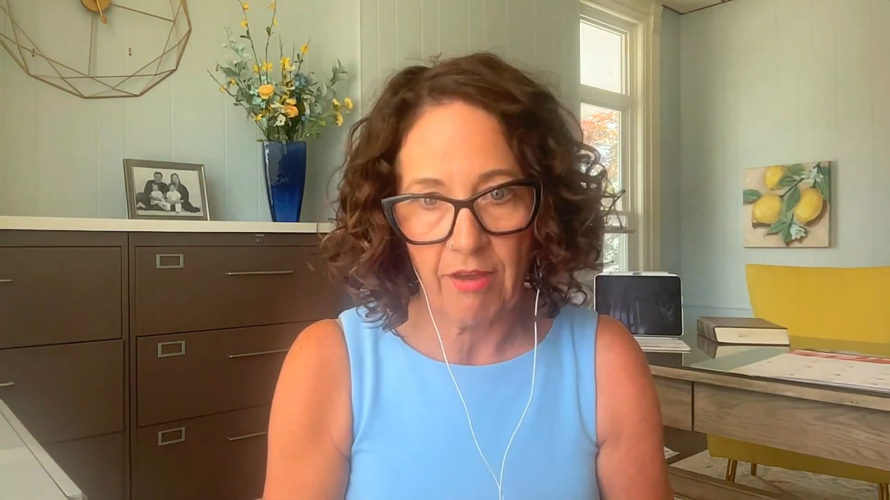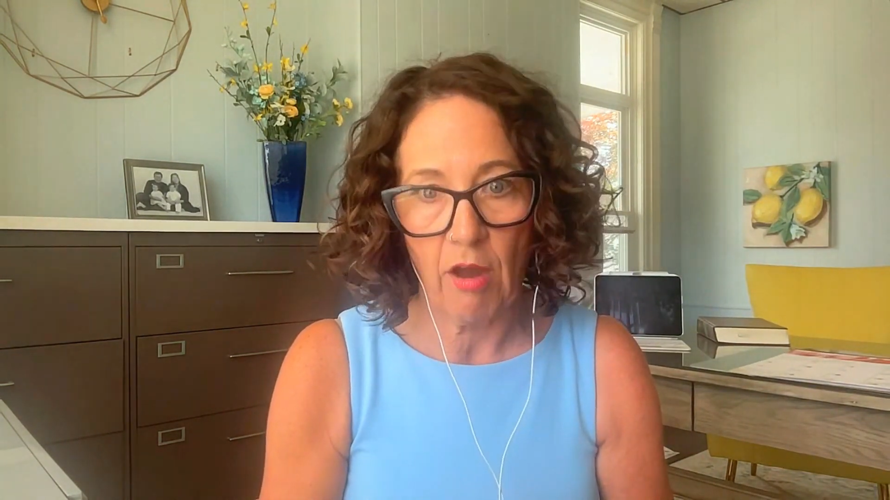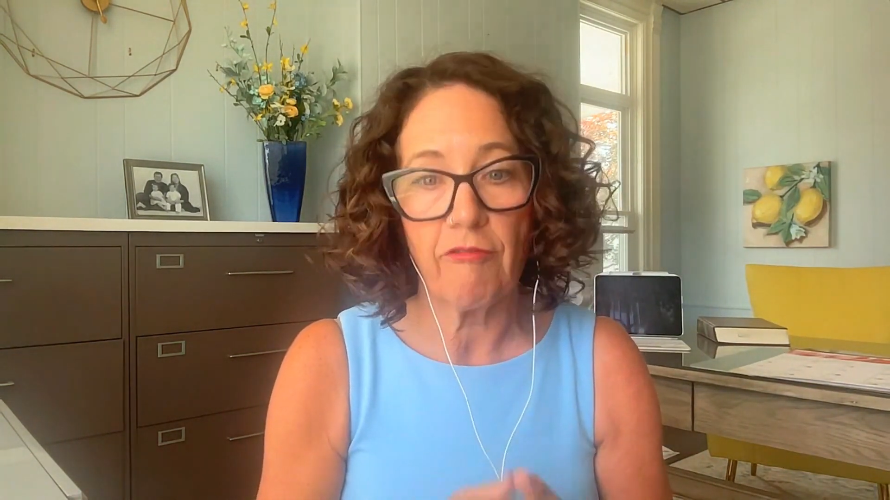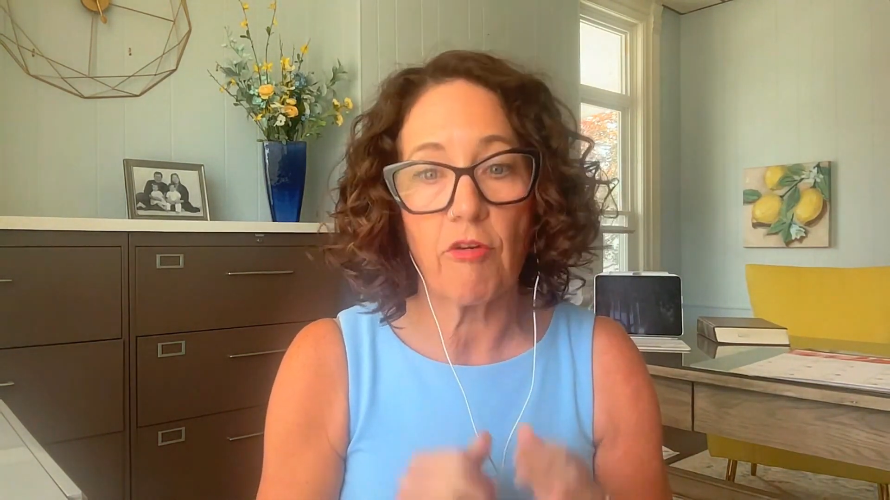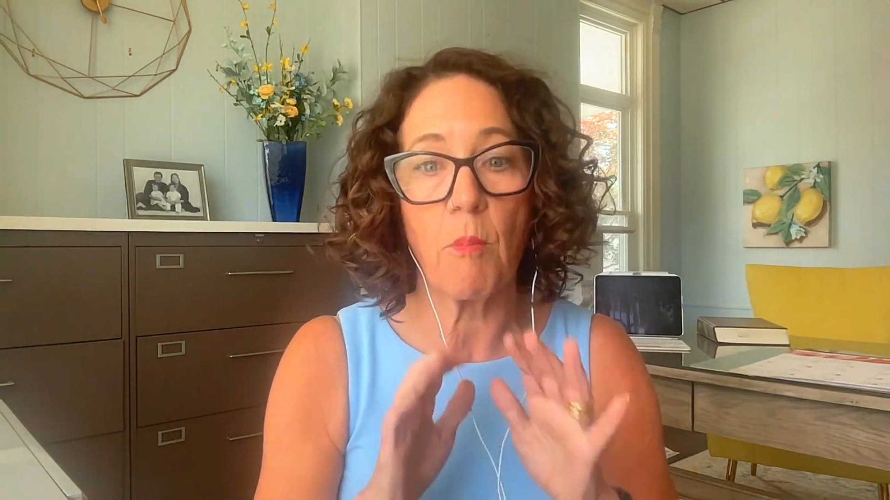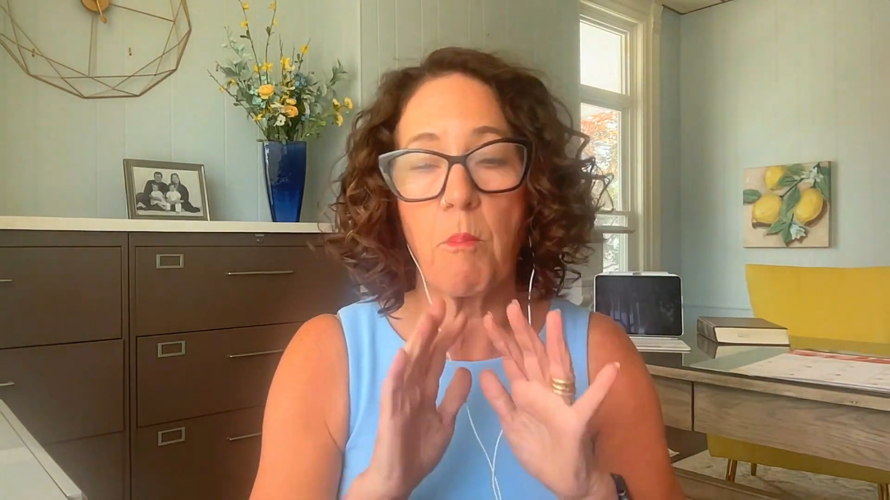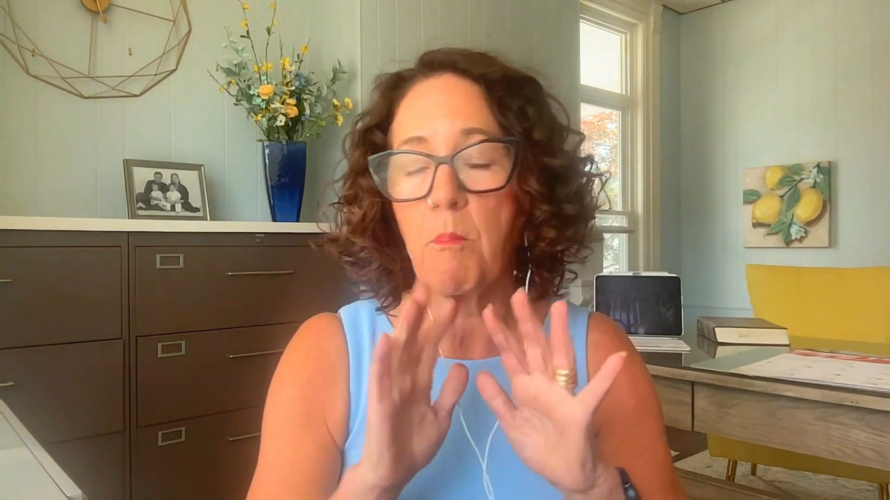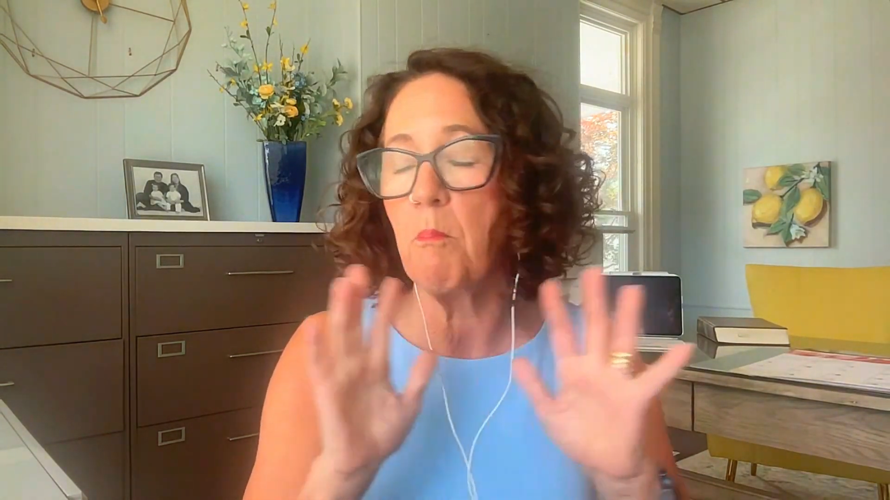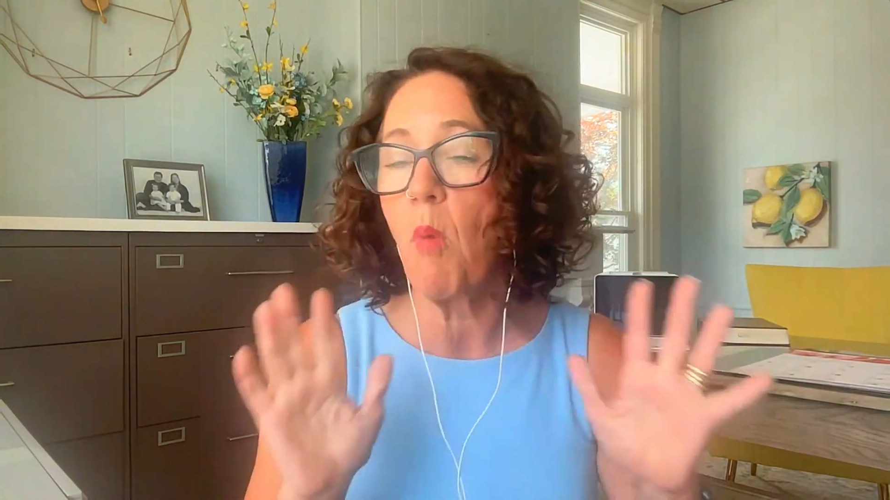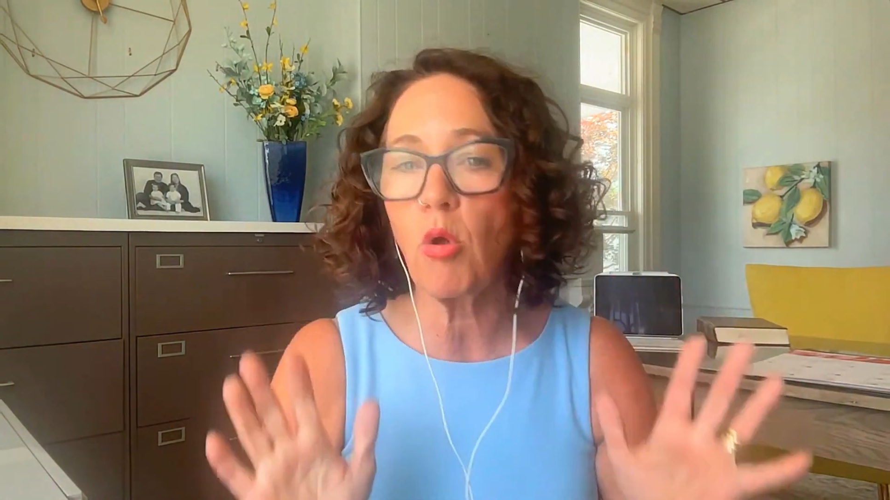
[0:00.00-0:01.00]
for
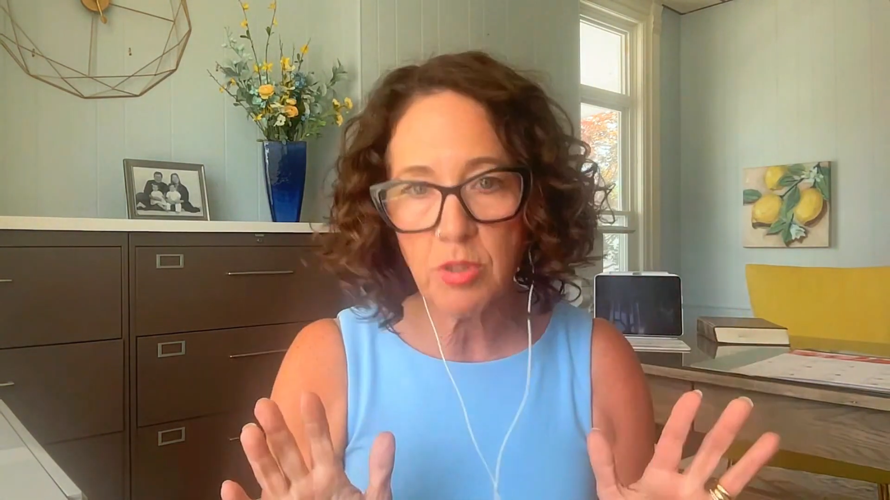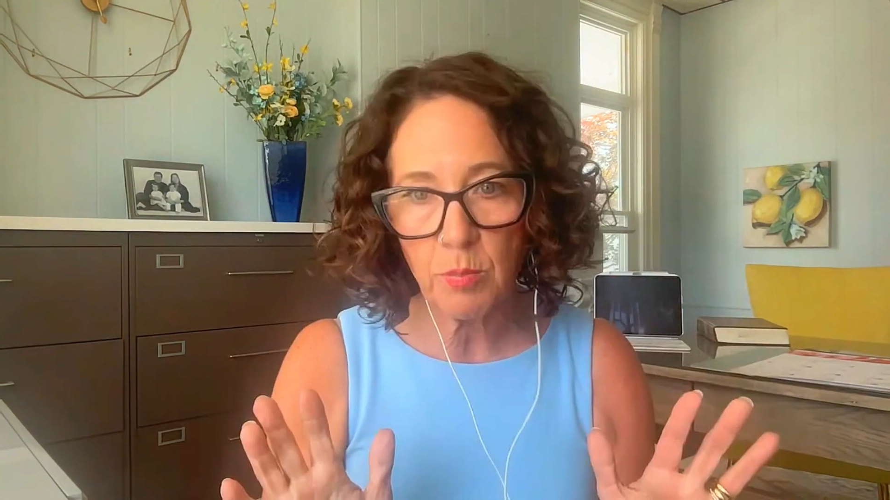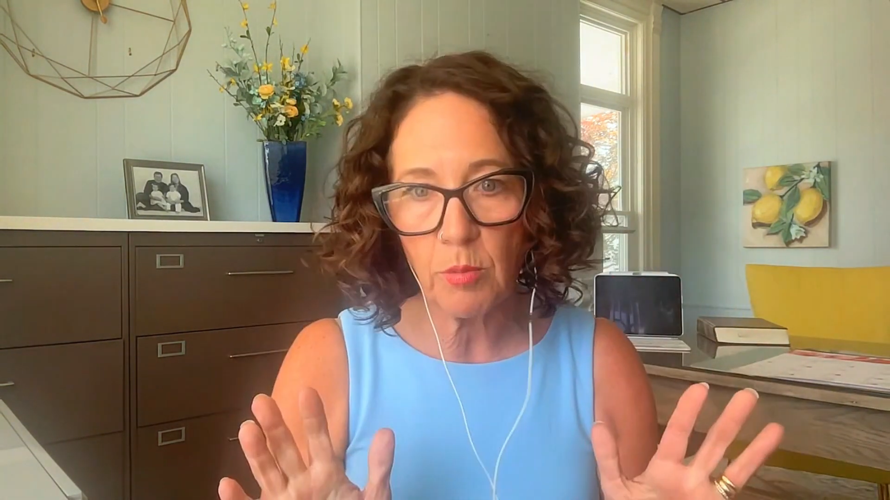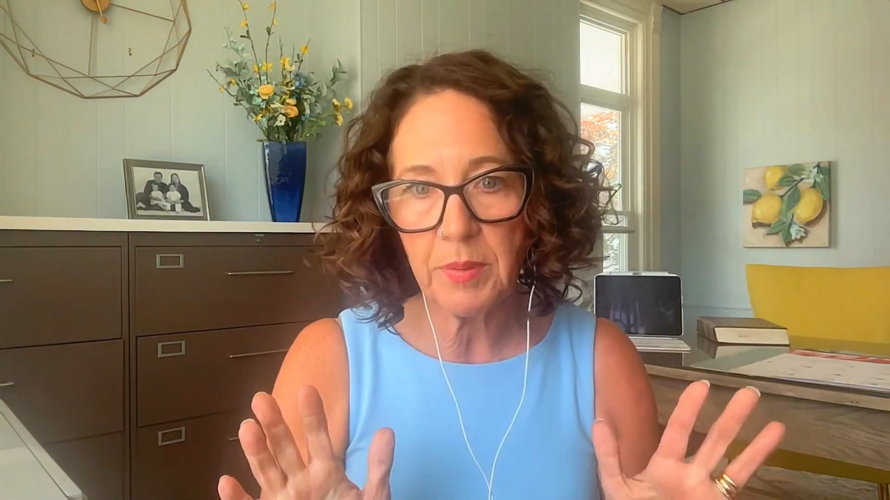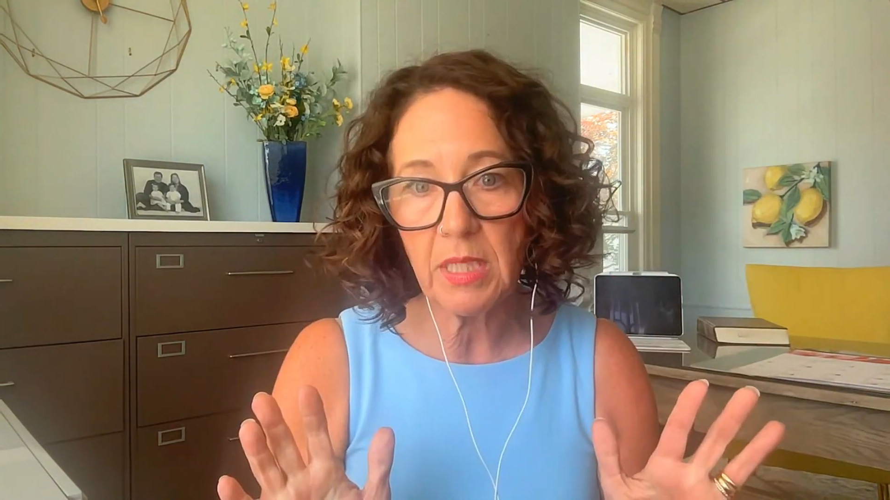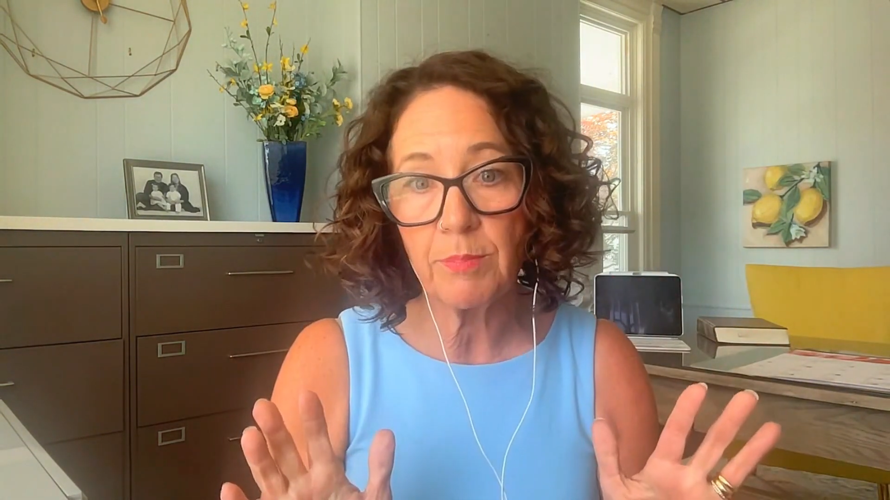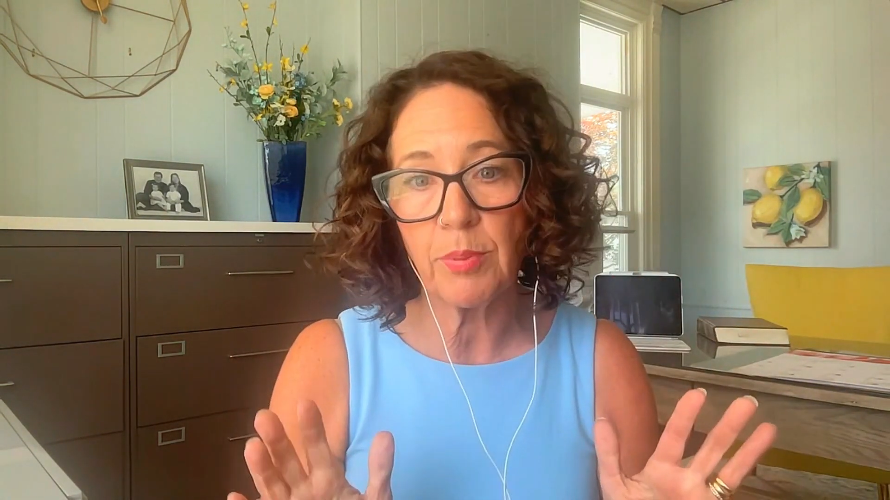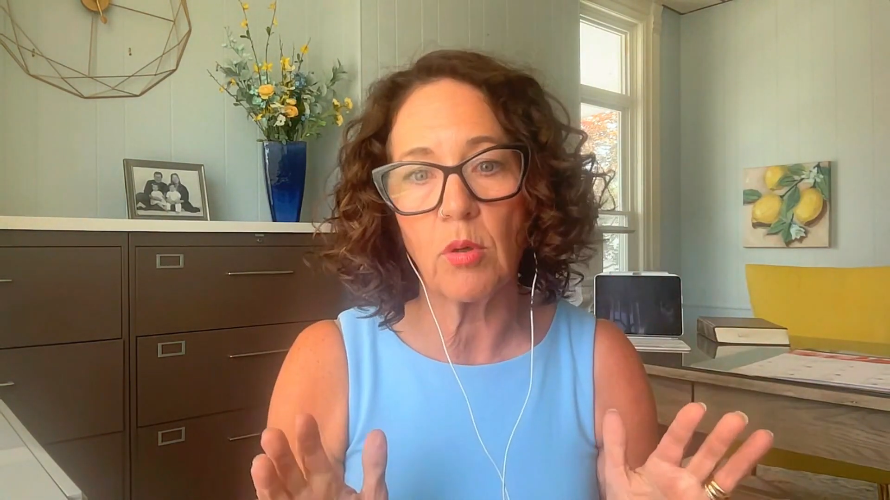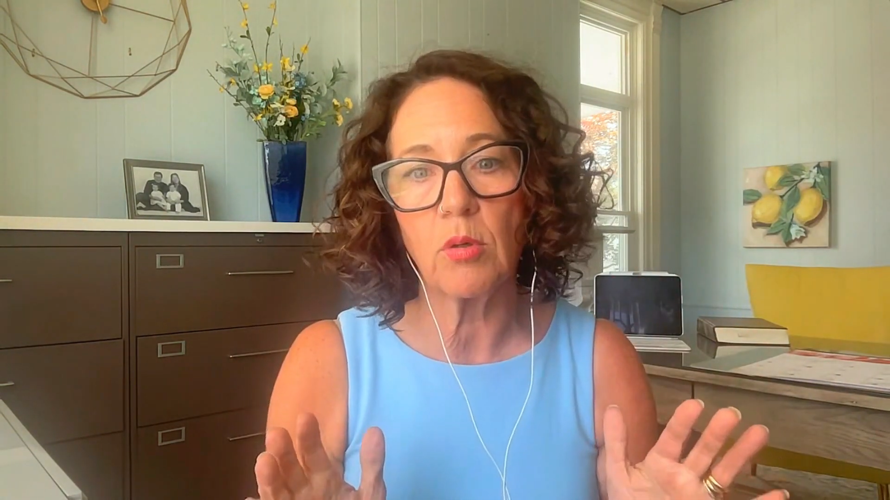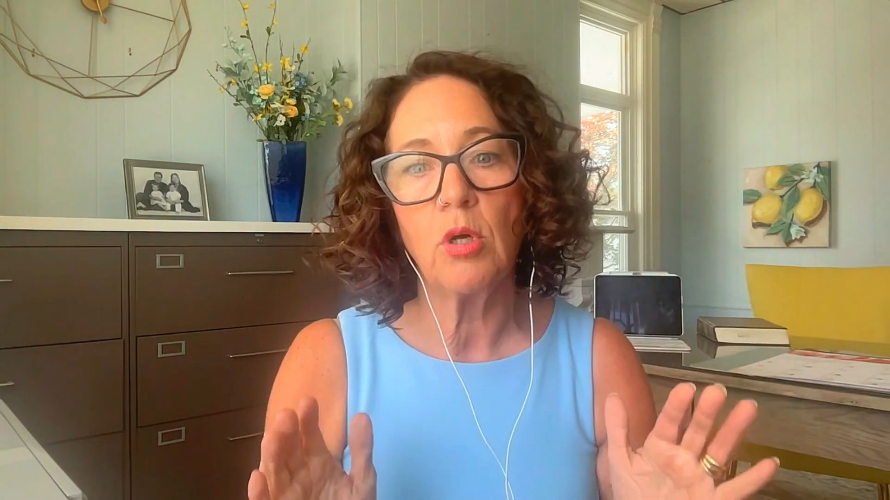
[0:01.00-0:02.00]
multiple people